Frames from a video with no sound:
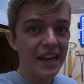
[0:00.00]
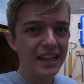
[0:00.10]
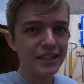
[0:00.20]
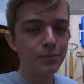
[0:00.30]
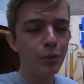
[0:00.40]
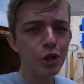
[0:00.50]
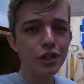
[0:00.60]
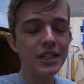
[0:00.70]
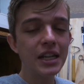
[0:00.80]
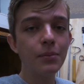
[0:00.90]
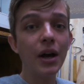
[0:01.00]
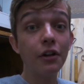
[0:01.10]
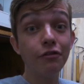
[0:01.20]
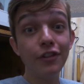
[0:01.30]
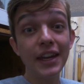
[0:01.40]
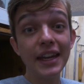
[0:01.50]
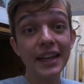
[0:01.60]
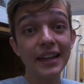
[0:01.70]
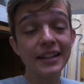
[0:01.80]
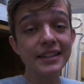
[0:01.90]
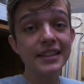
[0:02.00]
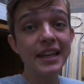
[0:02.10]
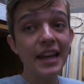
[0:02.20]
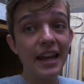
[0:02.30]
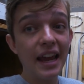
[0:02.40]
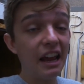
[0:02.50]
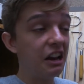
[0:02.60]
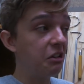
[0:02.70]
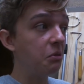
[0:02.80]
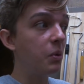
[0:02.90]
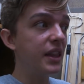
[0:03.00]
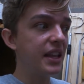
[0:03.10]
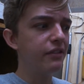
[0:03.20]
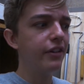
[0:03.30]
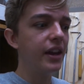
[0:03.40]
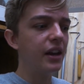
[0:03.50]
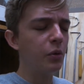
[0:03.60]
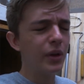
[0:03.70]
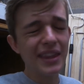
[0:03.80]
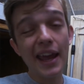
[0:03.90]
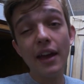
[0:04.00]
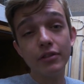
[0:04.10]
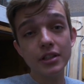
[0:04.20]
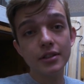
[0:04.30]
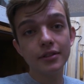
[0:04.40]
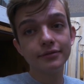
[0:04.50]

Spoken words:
It's mostly about feedings and when they fed and when they haven't.